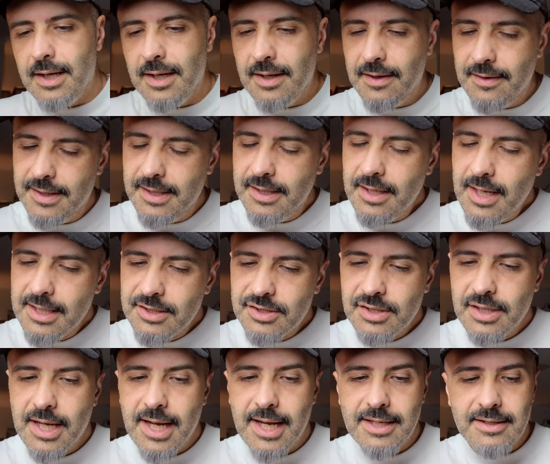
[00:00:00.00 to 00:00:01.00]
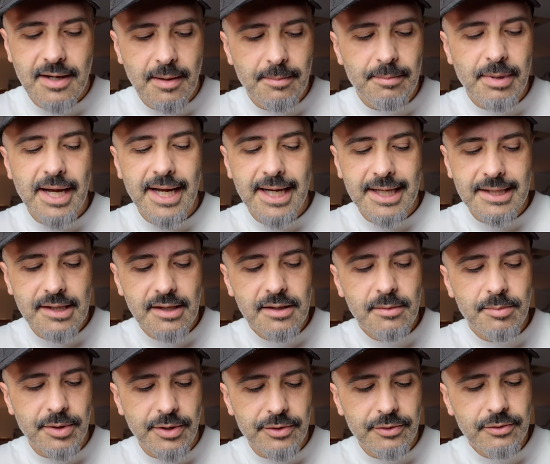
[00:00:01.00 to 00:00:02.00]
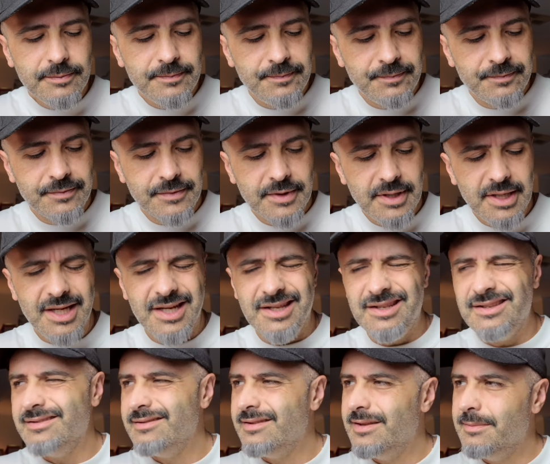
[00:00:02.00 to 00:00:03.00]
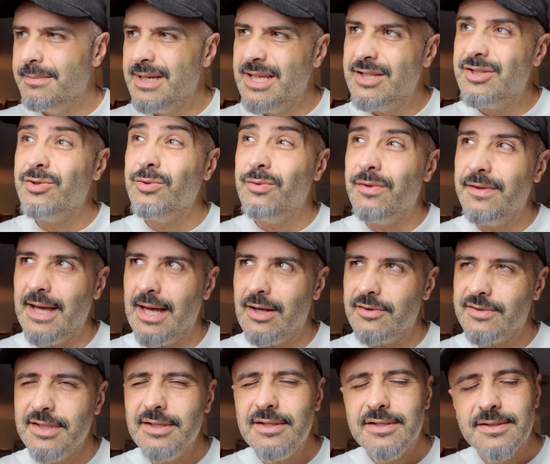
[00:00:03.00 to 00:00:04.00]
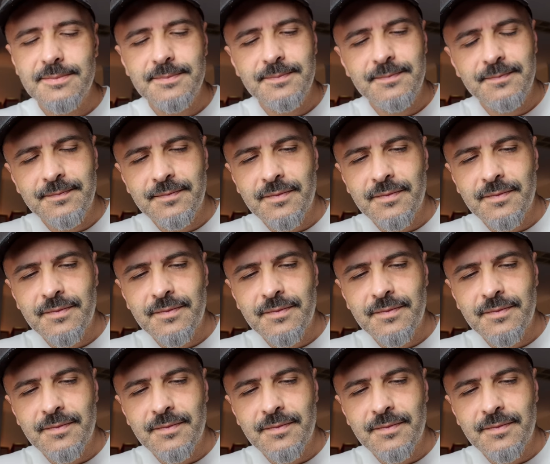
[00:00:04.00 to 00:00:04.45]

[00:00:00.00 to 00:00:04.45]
Uh, and then I actually ended up buying another bottle in the mid 2000s,